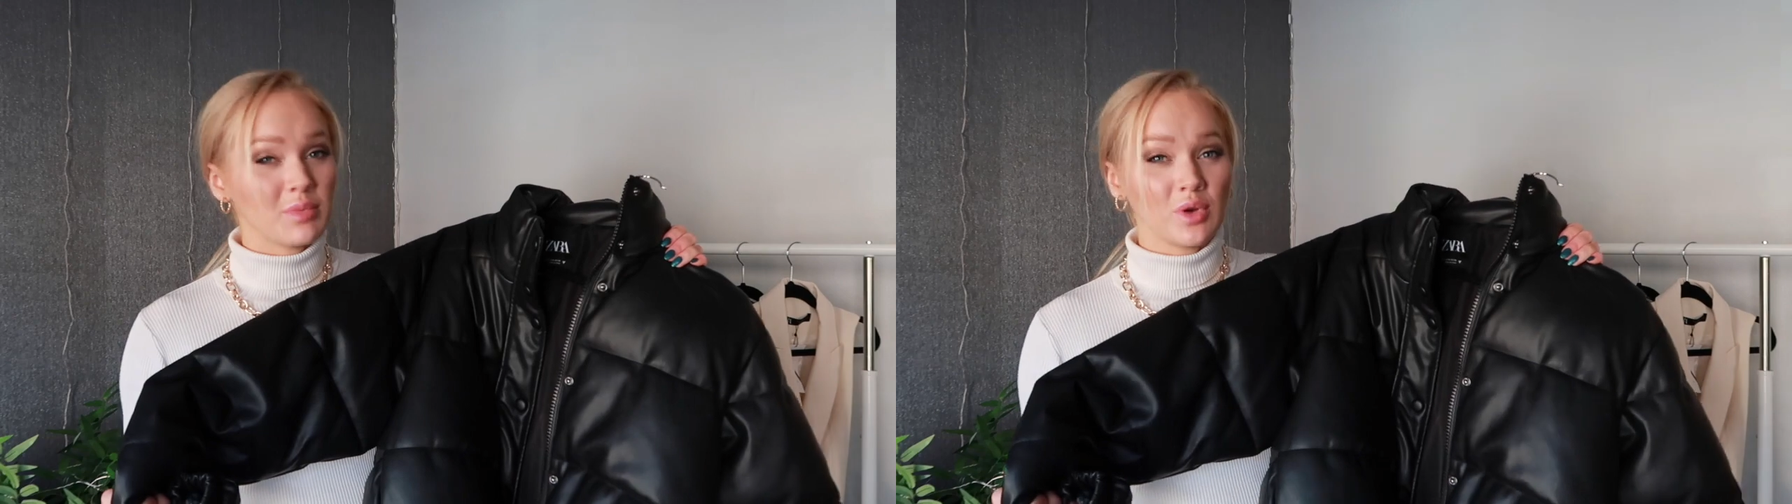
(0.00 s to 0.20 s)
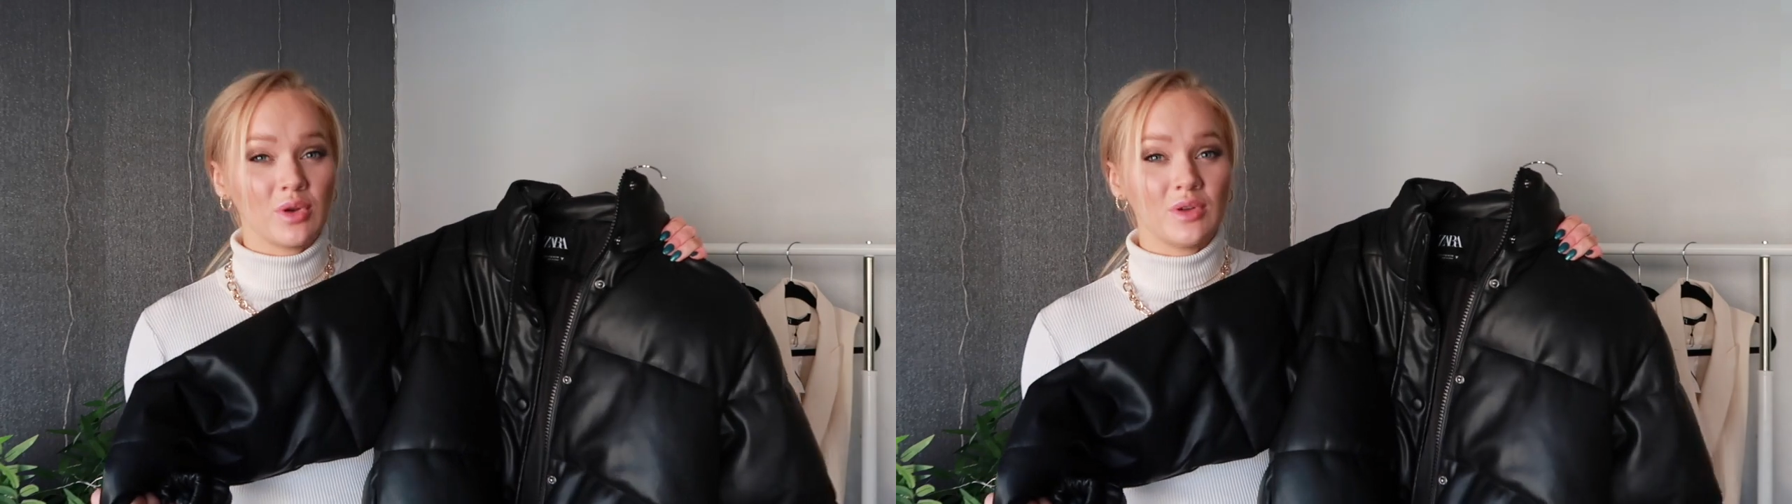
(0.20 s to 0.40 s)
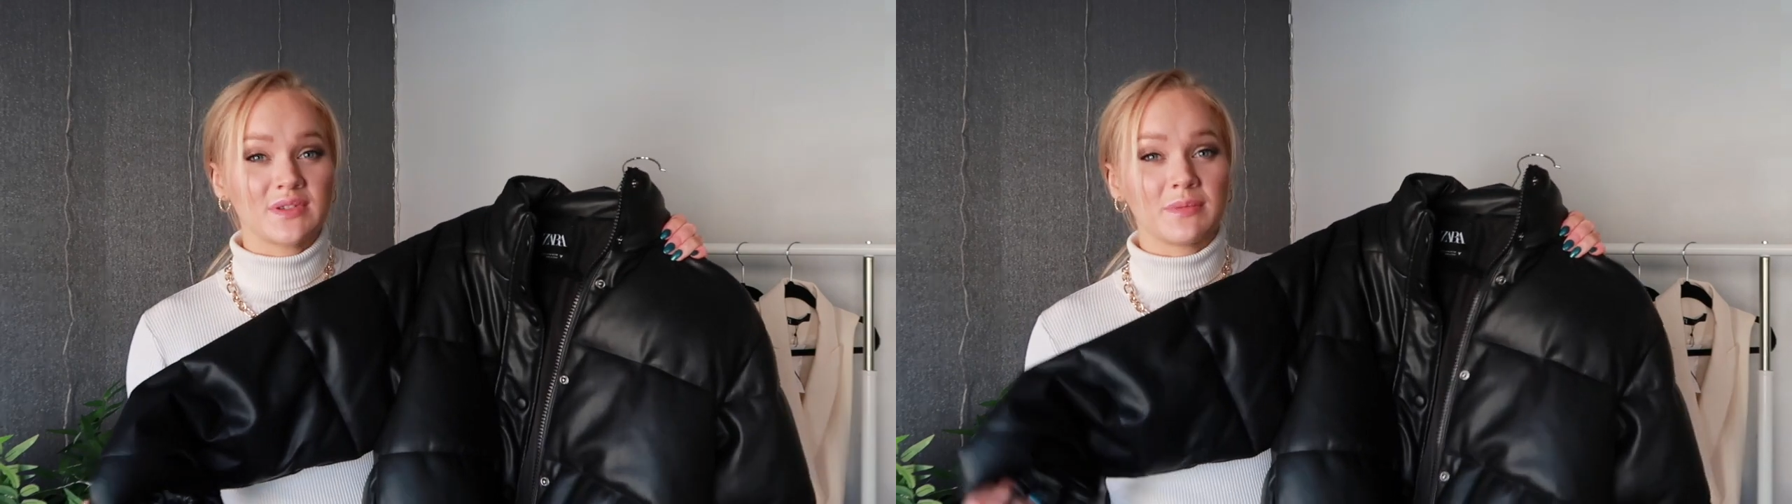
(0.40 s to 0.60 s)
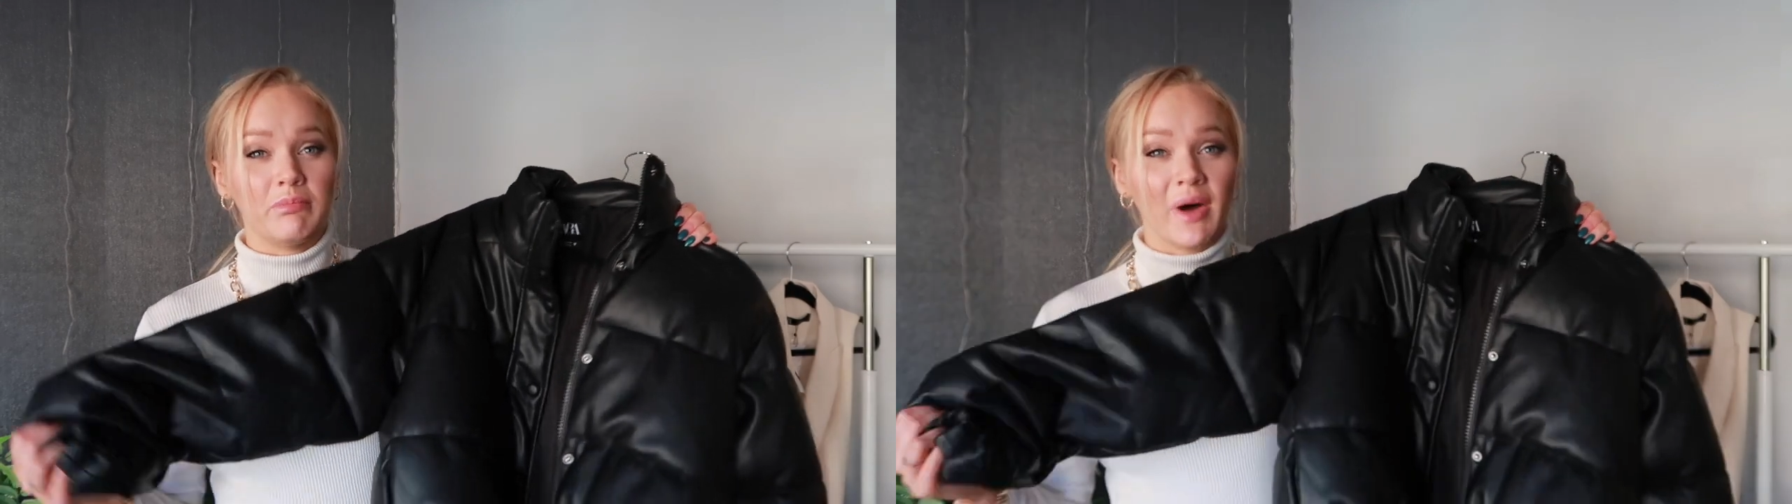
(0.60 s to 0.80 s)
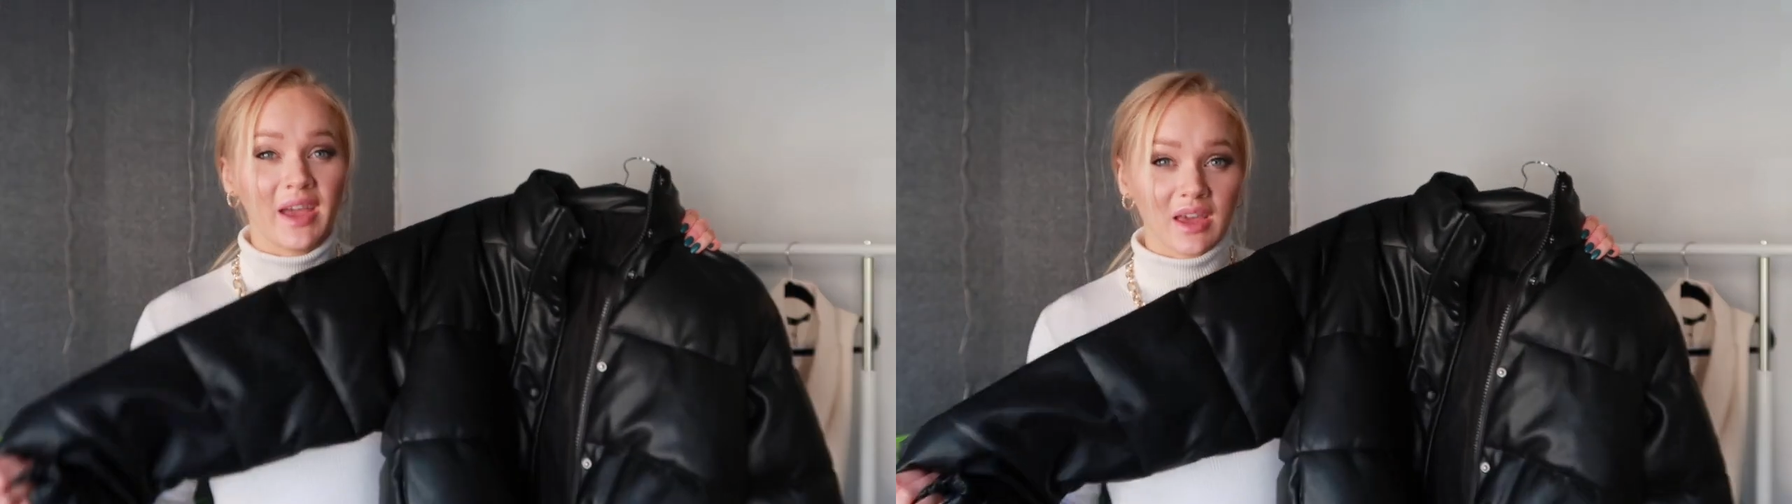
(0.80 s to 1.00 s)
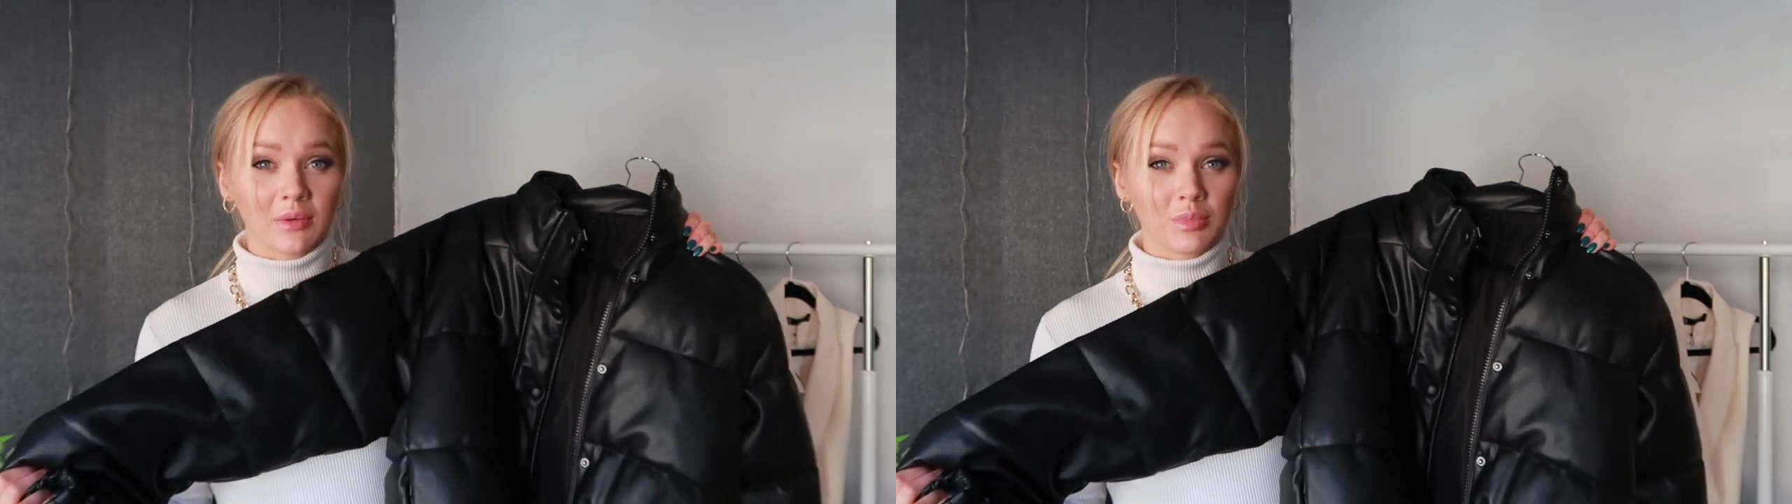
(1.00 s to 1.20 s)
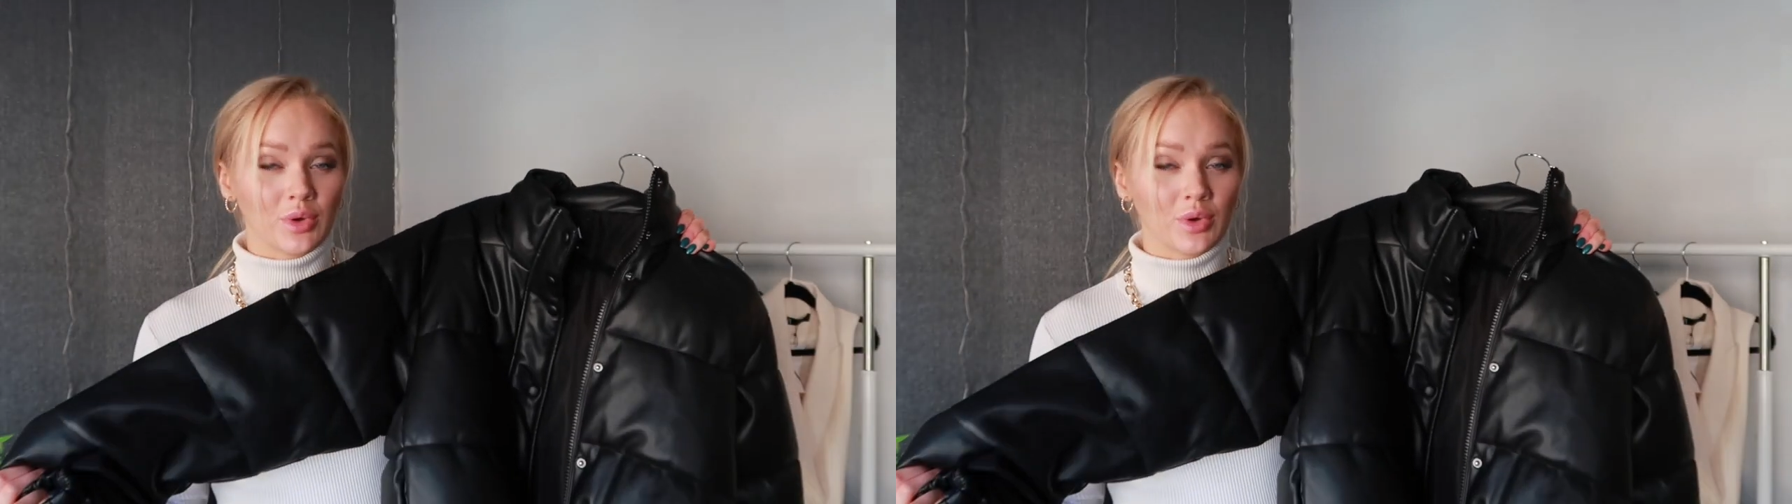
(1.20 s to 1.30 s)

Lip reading: boots, biker